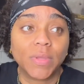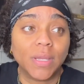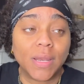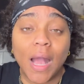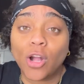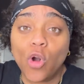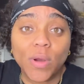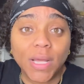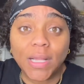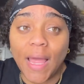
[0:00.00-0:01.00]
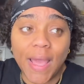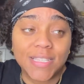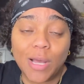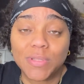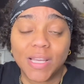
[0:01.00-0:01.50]
not going to class.
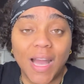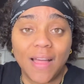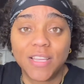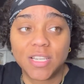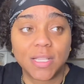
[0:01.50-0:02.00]
I was in college at the